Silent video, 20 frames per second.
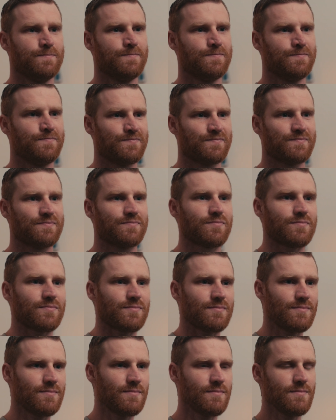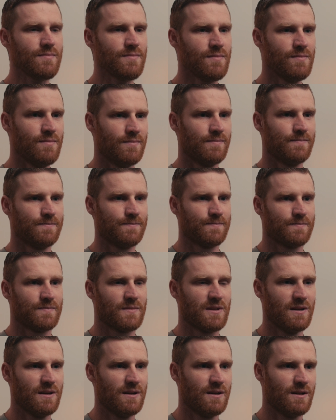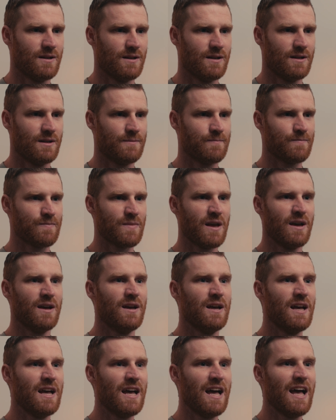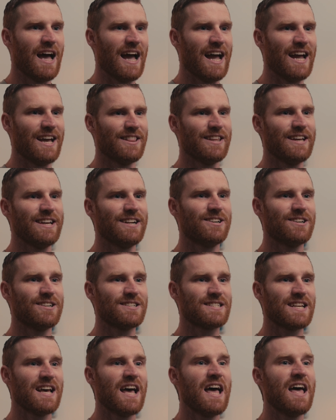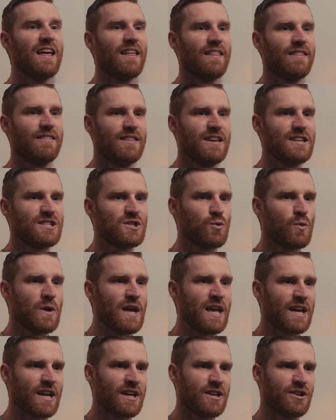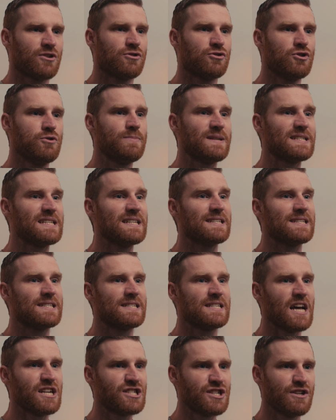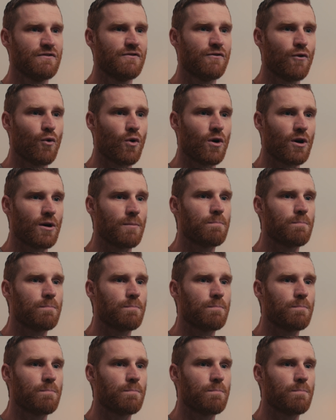might traditionally use, only in the fall off. I mean, it's so minimal, but you can kind of tell that this isn't just a straight up sharp clinical